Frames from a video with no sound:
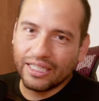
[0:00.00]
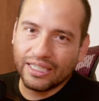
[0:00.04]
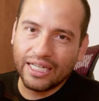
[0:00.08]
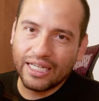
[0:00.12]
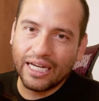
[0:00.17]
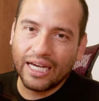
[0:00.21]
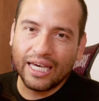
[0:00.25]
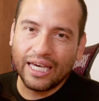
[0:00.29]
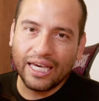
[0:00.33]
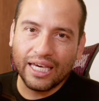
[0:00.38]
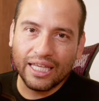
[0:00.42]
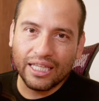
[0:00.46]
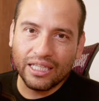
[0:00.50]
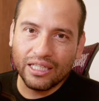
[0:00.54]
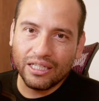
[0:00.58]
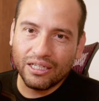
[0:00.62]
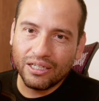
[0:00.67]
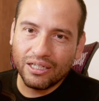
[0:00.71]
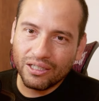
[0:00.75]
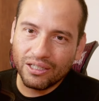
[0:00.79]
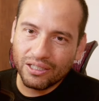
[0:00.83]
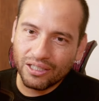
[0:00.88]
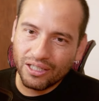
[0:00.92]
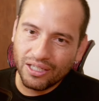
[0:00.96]
got that
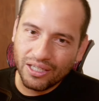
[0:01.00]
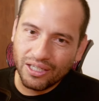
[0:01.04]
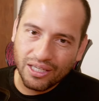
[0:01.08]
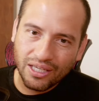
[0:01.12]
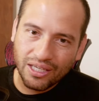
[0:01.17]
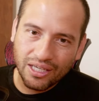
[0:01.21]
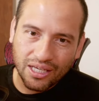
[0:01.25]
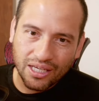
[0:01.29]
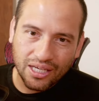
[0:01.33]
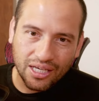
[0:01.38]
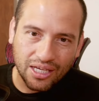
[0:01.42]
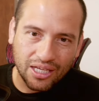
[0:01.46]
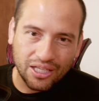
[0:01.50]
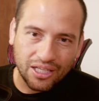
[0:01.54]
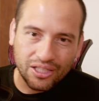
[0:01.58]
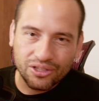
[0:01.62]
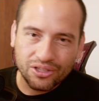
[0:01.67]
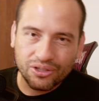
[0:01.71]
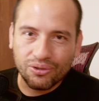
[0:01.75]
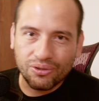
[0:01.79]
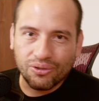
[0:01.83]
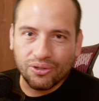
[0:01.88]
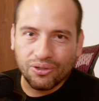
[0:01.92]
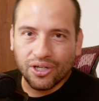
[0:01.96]
headlock,
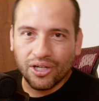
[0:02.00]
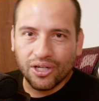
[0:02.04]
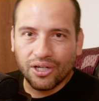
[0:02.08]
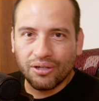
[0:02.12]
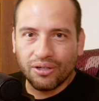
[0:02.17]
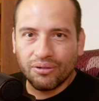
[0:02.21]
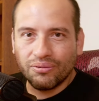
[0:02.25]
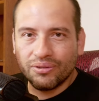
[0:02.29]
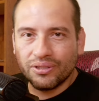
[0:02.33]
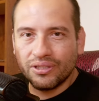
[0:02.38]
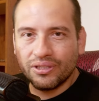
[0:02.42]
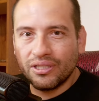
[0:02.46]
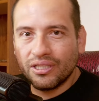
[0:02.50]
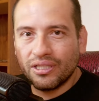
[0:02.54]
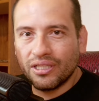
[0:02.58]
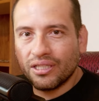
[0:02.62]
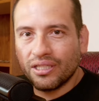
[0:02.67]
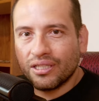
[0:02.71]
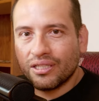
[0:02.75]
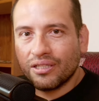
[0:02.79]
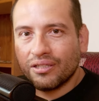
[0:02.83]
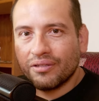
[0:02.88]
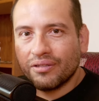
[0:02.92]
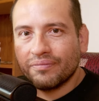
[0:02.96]
threw her with
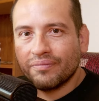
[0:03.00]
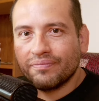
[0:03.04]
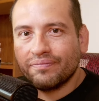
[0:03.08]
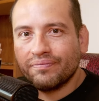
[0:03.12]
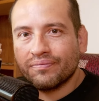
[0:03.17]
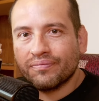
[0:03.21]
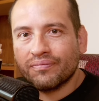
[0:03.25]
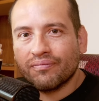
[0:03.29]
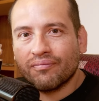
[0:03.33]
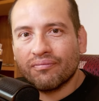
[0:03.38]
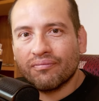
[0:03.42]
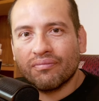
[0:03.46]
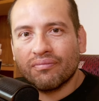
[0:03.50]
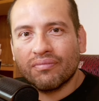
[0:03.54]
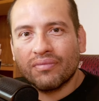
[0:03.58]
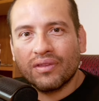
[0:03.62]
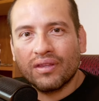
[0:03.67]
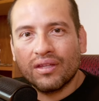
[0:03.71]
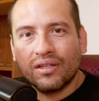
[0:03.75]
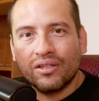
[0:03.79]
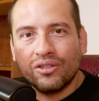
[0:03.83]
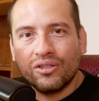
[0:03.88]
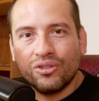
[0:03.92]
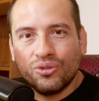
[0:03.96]
the
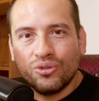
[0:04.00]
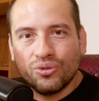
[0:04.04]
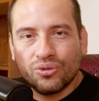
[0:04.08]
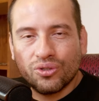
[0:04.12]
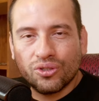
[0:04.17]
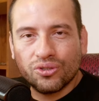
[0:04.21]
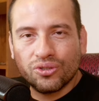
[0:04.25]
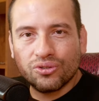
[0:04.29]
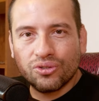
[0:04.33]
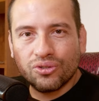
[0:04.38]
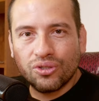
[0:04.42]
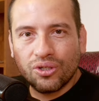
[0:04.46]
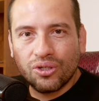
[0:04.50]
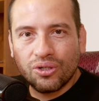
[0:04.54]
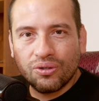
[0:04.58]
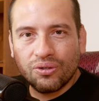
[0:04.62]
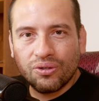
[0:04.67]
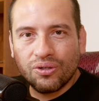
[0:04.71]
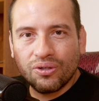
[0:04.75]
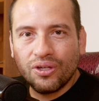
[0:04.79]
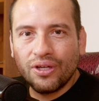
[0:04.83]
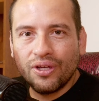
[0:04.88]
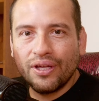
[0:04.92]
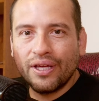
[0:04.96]
judo
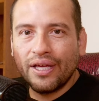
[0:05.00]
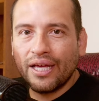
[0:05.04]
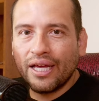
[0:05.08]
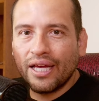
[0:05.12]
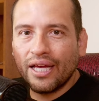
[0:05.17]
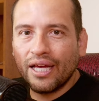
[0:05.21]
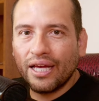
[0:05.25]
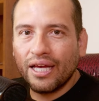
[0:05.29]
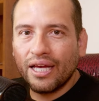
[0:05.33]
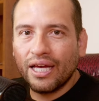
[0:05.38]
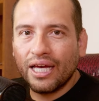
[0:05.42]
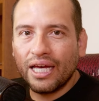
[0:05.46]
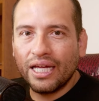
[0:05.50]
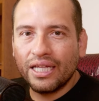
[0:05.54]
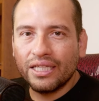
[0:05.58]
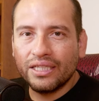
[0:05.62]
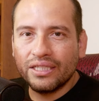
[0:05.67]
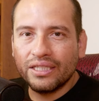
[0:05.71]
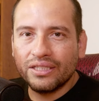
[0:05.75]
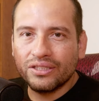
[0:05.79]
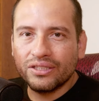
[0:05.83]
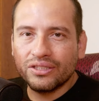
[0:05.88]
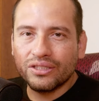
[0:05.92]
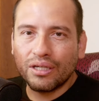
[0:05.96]
throw
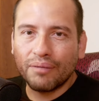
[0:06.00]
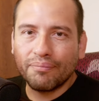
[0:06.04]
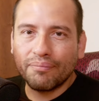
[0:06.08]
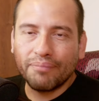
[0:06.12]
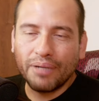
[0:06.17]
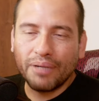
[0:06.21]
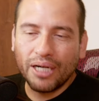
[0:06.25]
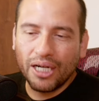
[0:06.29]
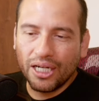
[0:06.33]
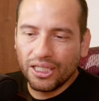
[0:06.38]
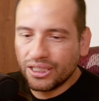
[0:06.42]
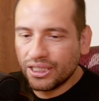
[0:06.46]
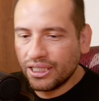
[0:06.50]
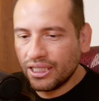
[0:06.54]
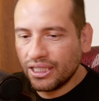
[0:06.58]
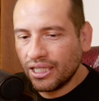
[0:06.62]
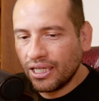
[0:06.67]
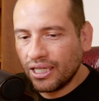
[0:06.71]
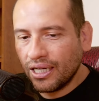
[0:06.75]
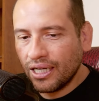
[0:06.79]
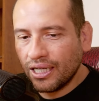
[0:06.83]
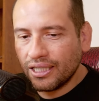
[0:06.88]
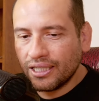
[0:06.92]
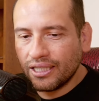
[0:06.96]
and start punching
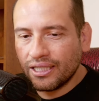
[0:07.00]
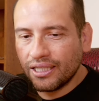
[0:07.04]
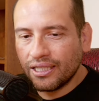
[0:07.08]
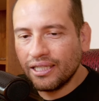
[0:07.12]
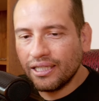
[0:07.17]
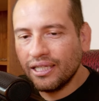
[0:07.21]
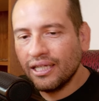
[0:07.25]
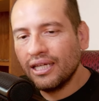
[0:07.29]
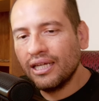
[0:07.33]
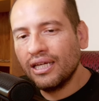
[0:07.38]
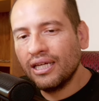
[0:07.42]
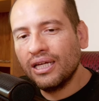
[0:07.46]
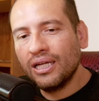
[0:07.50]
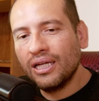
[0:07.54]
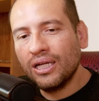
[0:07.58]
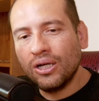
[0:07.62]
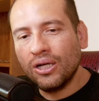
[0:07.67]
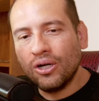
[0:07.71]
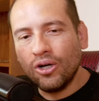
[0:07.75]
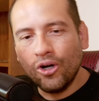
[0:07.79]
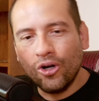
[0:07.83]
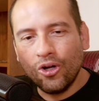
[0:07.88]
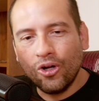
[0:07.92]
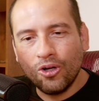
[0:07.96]
Holly
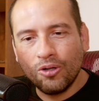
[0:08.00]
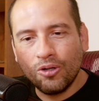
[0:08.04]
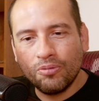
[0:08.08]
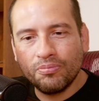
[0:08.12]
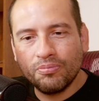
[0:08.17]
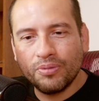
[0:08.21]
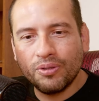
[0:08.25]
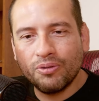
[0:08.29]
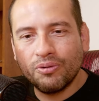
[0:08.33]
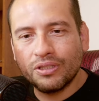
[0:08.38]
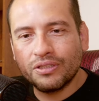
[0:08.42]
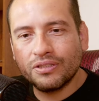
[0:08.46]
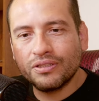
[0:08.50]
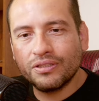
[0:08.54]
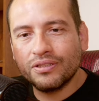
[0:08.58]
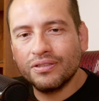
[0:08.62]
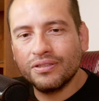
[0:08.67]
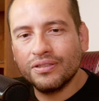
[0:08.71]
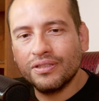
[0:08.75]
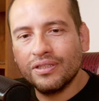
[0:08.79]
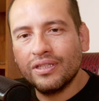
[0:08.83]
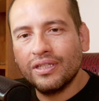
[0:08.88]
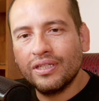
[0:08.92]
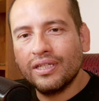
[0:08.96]
Holm. It
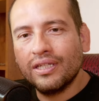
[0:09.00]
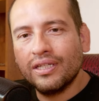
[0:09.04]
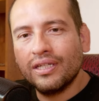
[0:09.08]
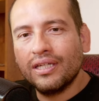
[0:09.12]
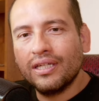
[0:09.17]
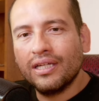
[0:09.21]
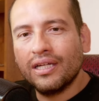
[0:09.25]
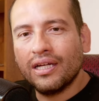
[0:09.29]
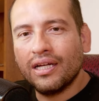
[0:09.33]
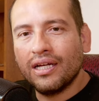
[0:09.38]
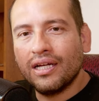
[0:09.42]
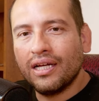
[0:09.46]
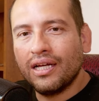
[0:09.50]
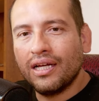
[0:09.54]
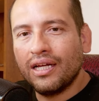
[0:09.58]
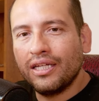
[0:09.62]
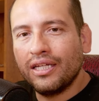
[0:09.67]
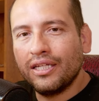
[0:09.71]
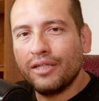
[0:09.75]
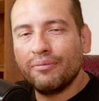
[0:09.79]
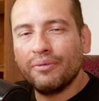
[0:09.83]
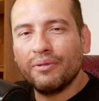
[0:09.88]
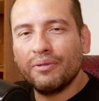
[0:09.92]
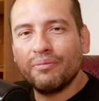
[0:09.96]
was a
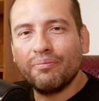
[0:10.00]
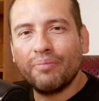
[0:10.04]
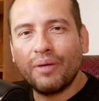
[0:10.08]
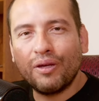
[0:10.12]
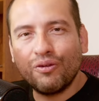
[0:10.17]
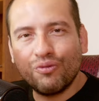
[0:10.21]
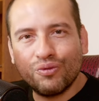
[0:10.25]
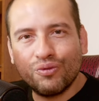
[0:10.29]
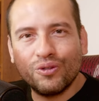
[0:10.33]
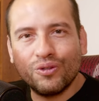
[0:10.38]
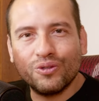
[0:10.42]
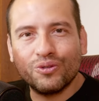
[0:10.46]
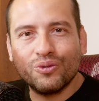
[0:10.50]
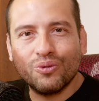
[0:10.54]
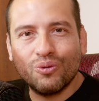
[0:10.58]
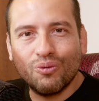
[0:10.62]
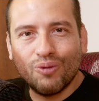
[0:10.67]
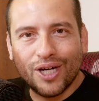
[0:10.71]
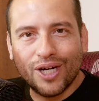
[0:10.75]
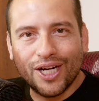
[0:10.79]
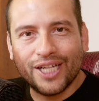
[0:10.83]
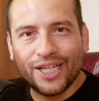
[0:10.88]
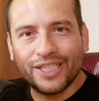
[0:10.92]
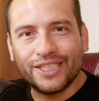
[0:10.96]
little bit painful to
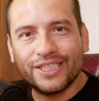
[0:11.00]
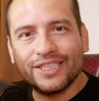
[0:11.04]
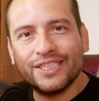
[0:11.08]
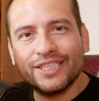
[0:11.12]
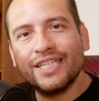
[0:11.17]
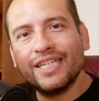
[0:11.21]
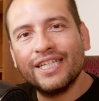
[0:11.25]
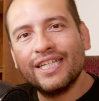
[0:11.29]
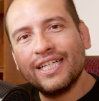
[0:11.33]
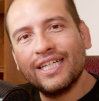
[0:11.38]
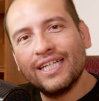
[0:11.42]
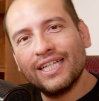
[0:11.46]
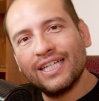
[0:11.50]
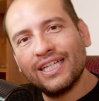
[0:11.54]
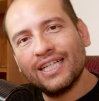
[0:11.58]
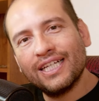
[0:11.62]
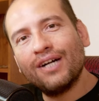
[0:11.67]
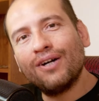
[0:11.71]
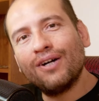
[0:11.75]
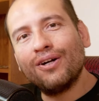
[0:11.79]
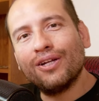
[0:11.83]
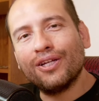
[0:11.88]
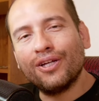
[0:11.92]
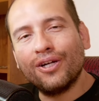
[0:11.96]
watch.
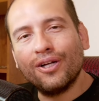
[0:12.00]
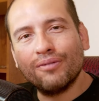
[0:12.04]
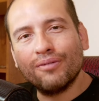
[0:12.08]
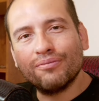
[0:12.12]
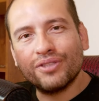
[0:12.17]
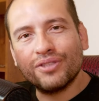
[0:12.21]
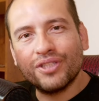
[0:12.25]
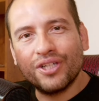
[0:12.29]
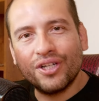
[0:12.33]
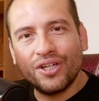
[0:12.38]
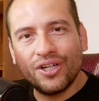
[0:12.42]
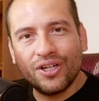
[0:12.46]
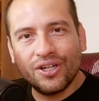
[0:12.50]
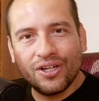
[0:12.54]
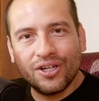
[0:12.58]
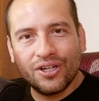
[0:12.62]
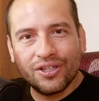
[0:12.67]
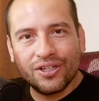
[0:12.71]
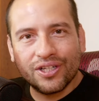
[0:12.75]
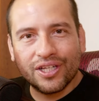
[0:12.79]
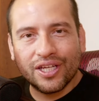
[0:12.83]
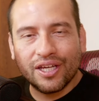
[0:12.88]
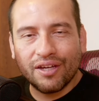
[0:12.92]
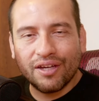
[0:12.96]
Holly Holm
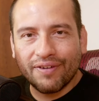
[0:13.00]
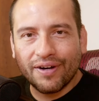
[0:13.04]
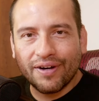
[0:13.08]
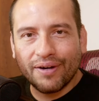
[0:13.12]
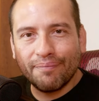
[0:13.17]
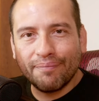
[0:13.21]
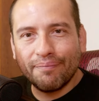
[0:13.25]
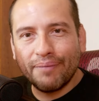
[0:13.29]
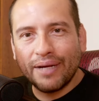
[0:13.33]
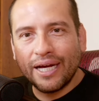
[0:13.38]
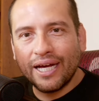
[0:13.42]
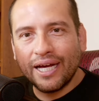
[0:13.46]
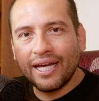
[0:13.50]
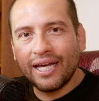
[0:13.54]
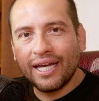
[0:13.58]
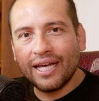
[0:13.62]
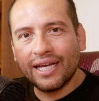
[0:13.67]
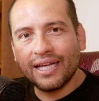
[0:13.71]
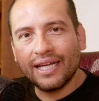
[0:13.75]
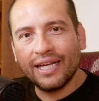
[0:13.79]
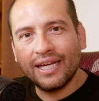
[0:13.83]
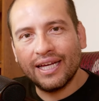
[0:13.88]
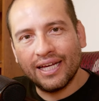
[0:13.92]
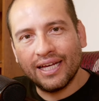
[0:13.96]
turned, gave her
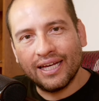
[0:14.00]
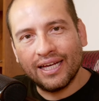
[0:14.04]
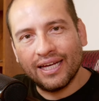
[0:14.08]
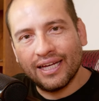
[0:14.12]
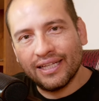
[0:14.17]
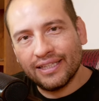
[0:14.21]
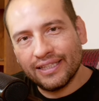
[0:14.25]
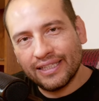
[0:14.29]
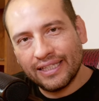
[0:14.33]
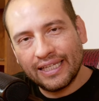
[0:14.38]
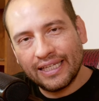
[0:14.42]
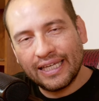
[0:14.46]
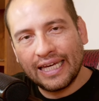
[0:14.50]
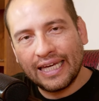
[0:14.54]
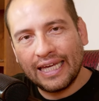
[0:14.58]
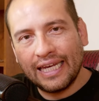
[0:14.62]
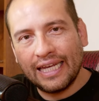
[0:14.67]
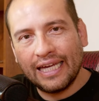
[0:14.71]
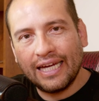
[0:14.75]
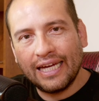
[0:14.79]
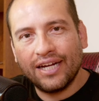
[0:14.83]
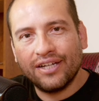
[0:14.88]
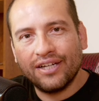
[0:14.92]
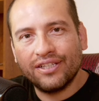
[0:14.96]
back, and
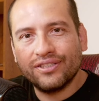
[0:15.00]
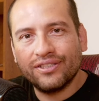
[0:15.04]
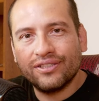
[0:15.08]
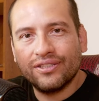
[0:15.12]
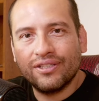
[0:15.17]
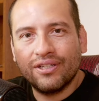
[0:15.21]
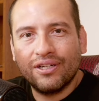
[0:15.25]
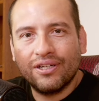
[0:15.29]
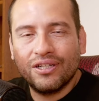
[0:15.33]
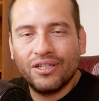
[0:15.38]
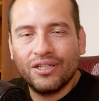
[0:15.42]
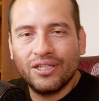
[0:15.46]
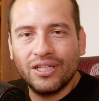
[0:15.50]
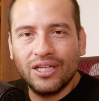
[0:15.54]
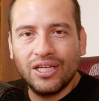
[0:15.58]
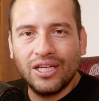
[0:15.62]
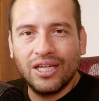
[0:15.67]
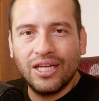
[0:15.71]
Kayla Harrison